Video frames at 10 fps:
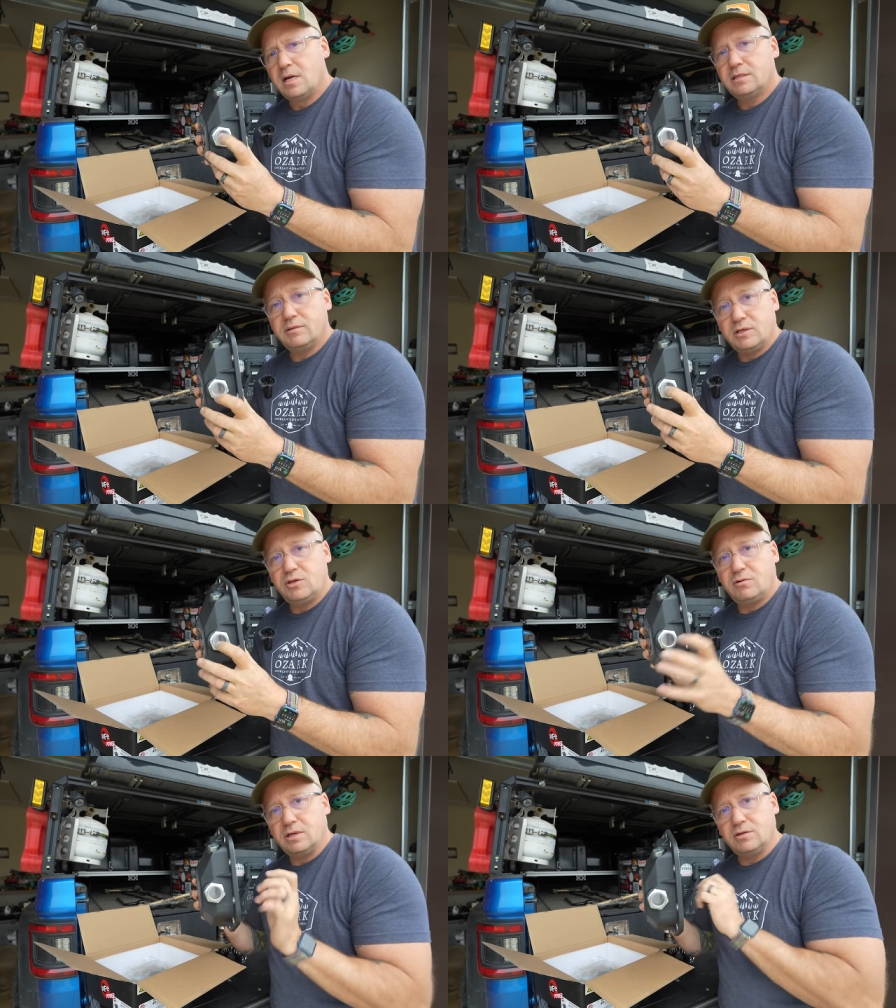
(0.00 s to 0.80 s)
so
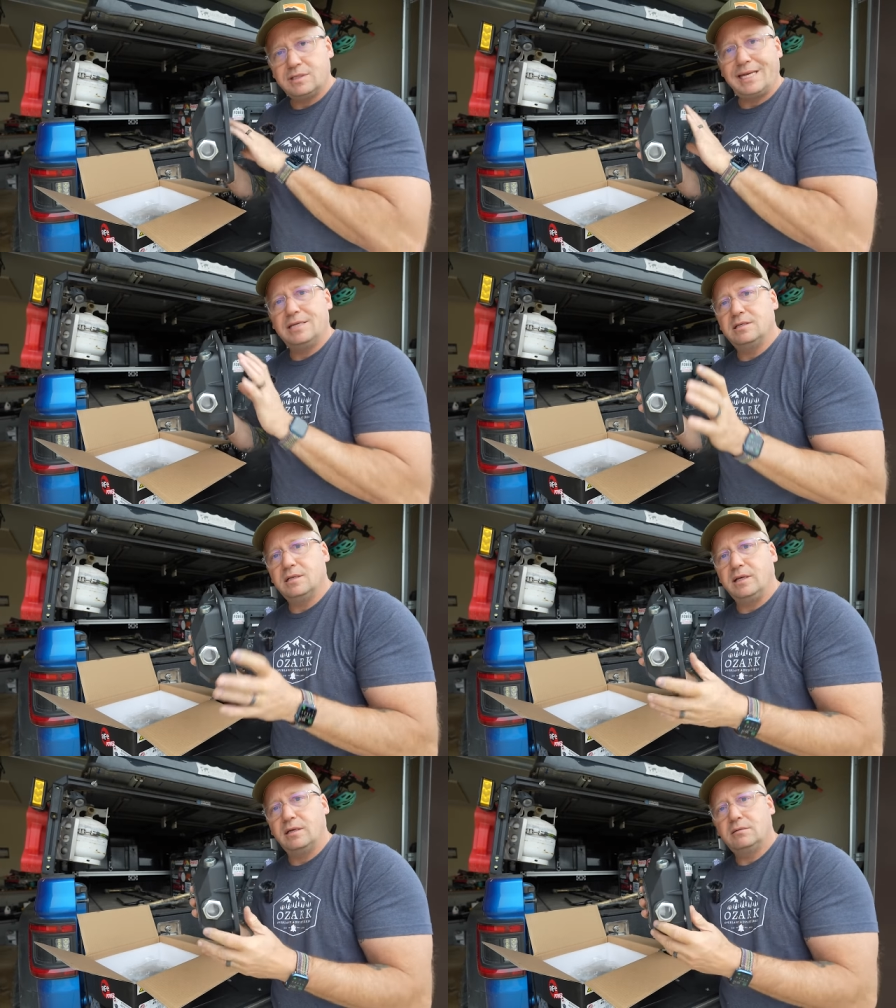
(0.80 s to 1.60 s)
that you can just
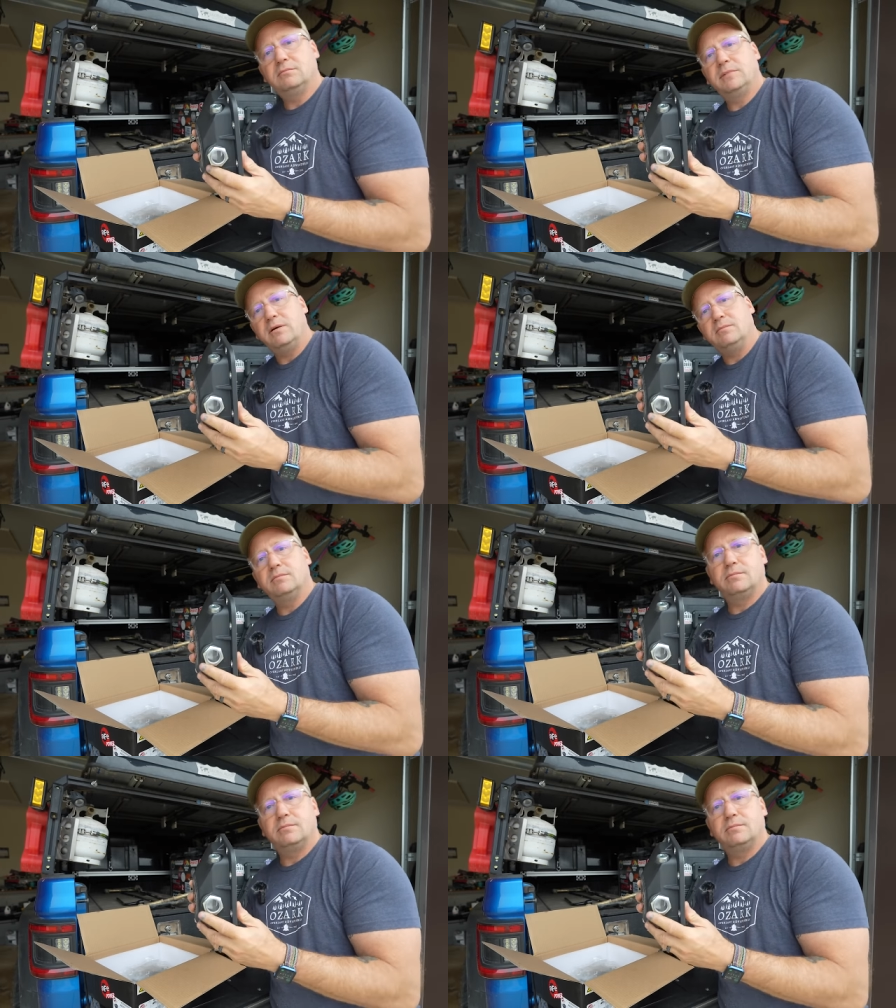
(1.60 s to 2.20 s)
easily, you know,